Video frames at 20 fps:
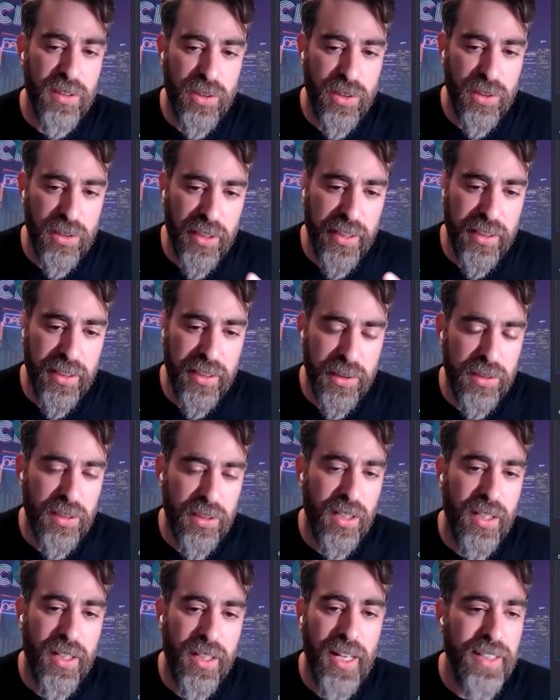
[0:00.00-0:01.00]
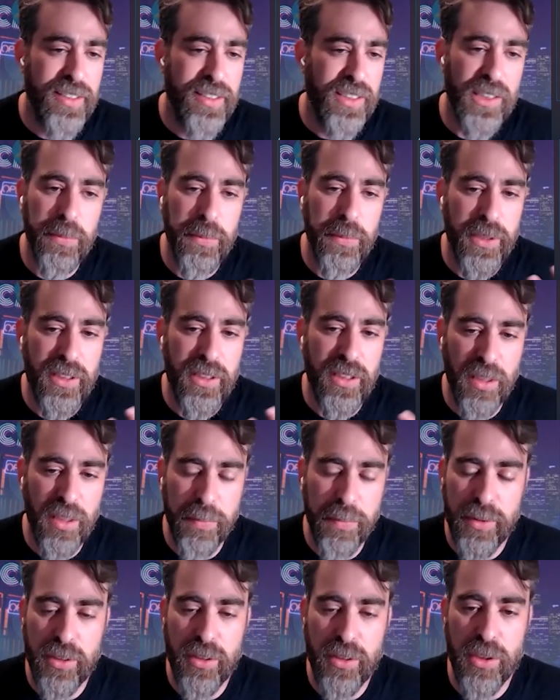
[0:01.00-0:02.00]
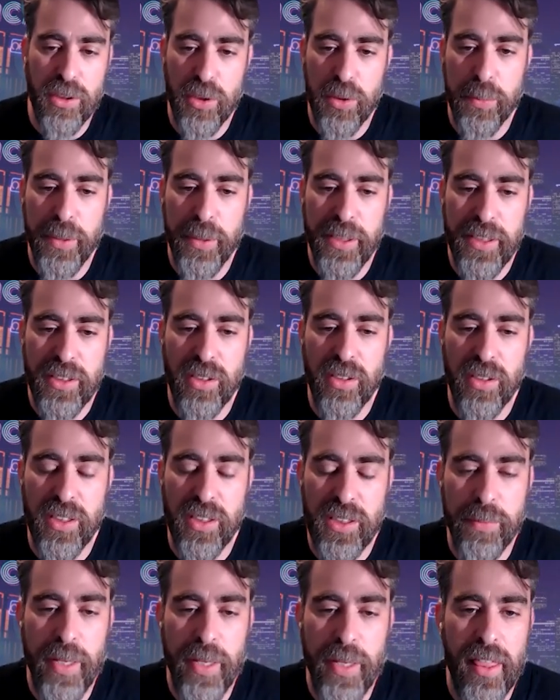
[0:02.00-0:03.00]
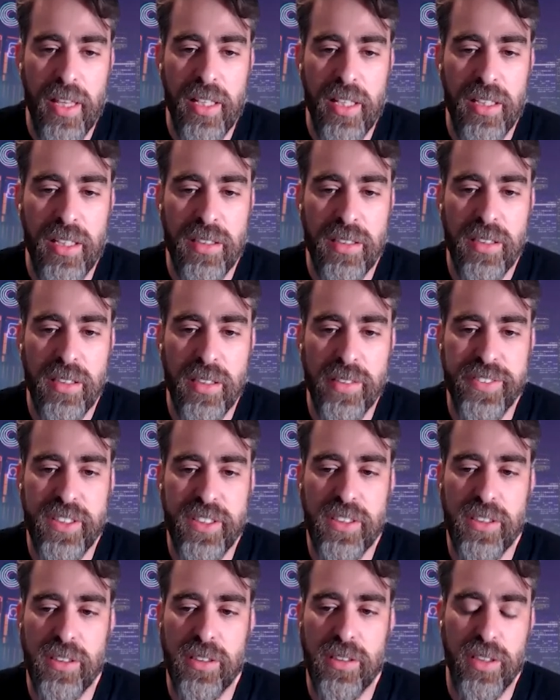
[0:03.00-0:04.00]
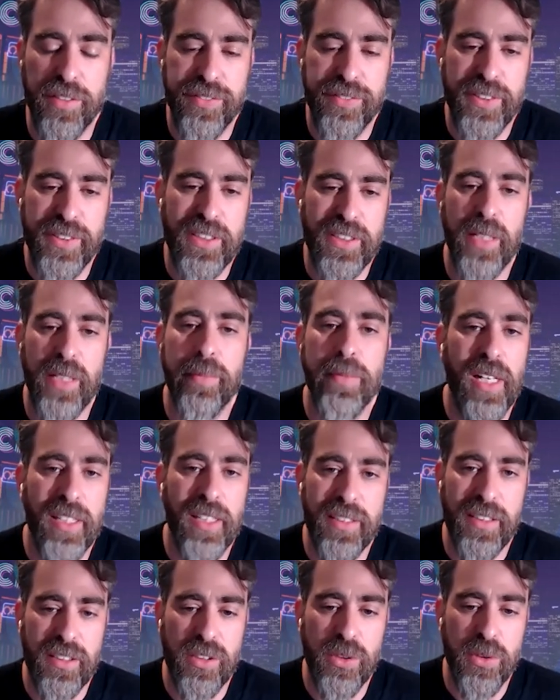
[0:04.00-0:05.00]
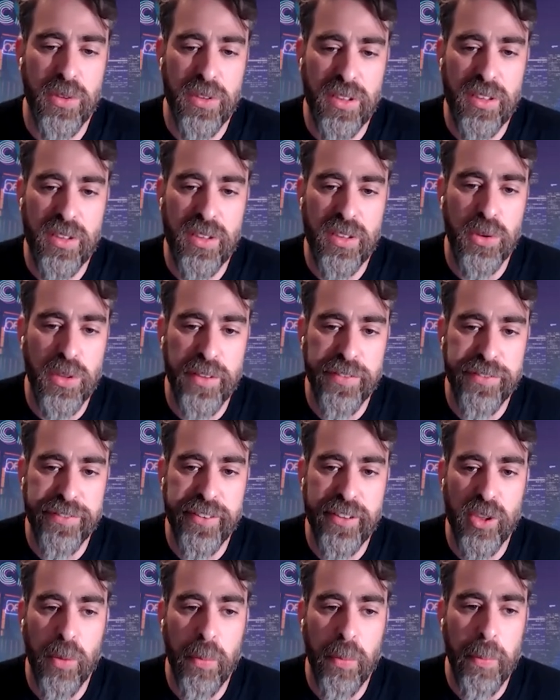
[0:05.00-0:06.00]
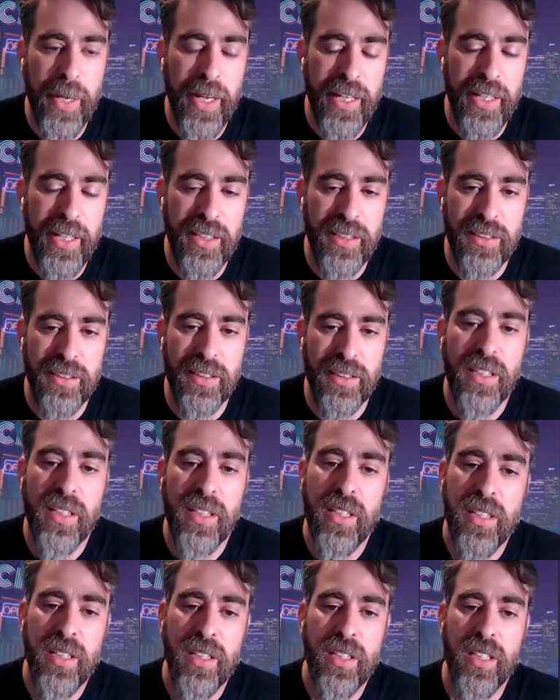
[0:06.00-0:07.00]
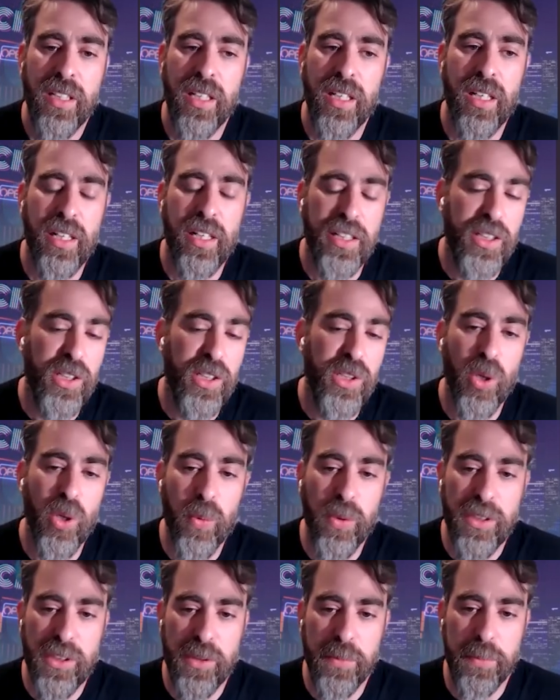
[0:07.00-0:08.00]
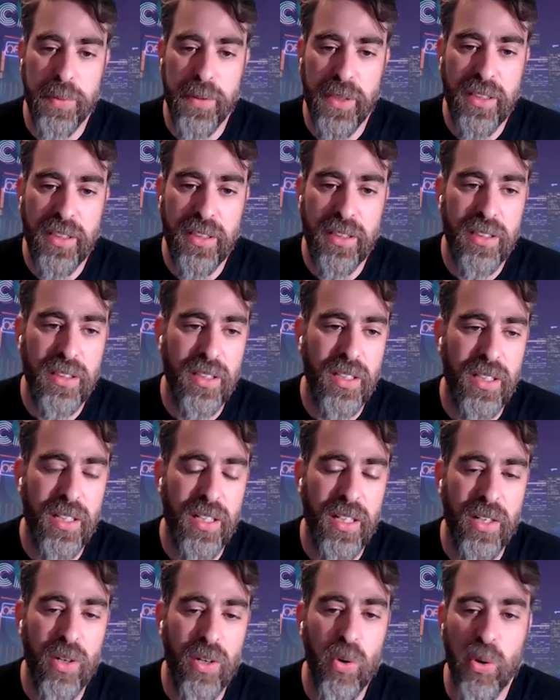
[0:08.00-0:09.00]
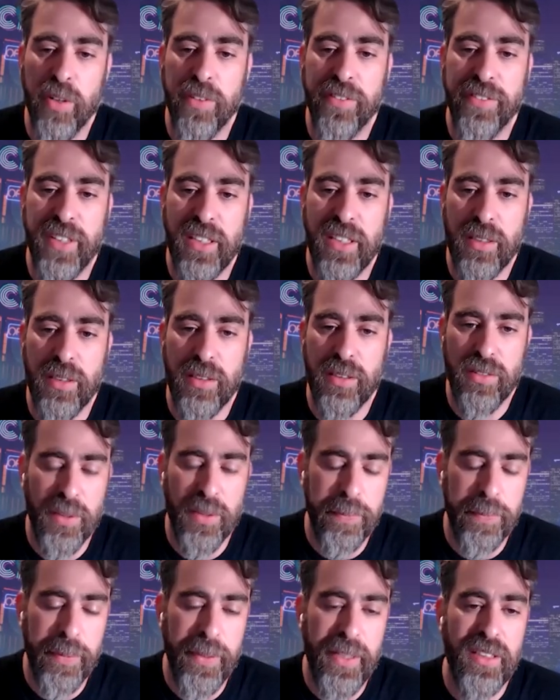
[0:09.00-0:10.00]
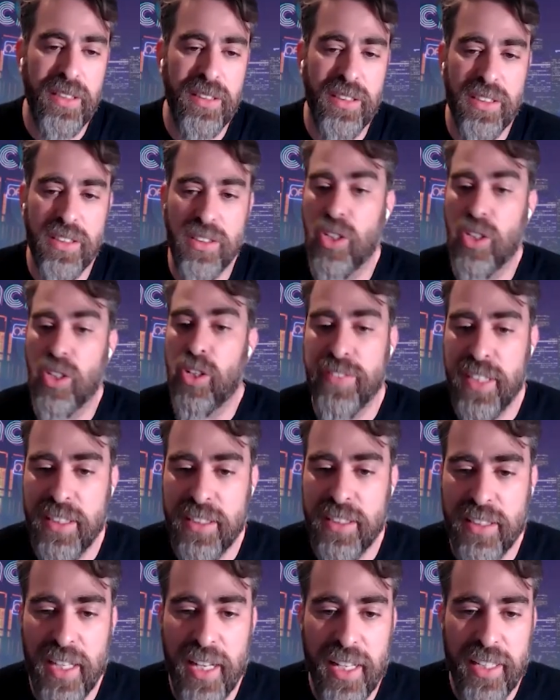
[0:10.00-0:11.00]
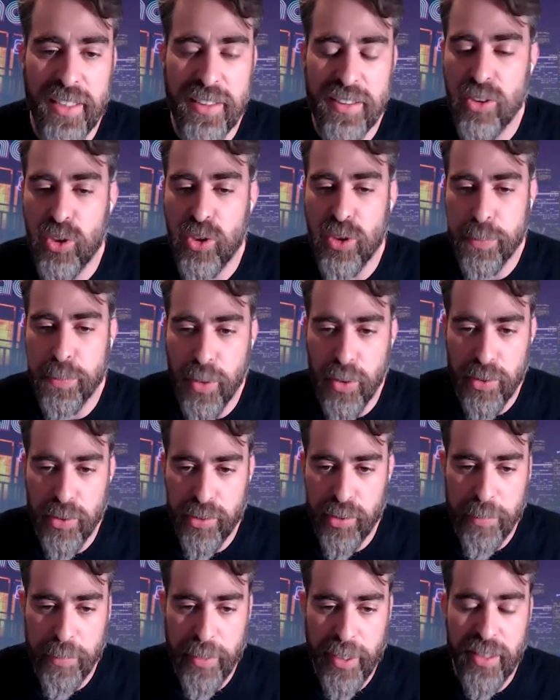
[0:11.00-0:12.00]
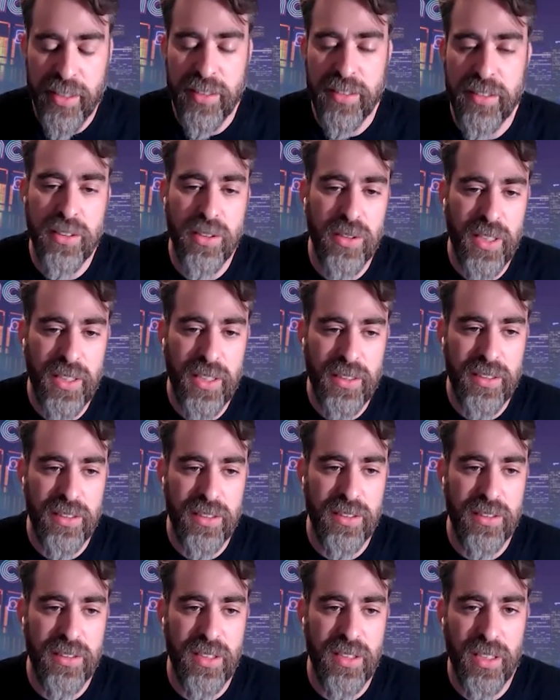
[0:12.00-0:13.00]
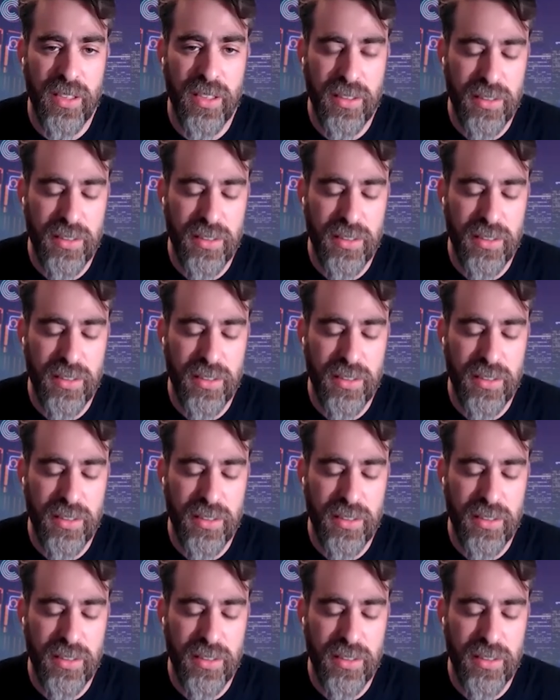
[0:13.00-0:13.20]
to take a, a class and split it up to two based on its method. If it's if the same class is used in two different domains, uh, and you don't want to bring uh, all of the dependencies of that class into both domains, so that is like